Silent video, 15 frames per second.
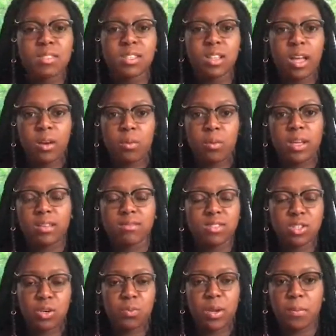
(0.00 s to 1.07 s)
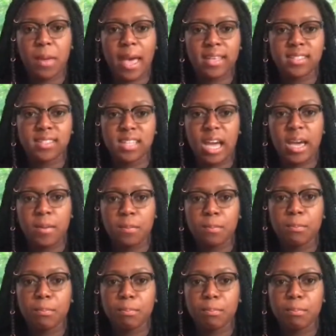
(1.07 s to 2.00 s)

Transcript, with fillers: It's a lot of way. It's a good way to pass time.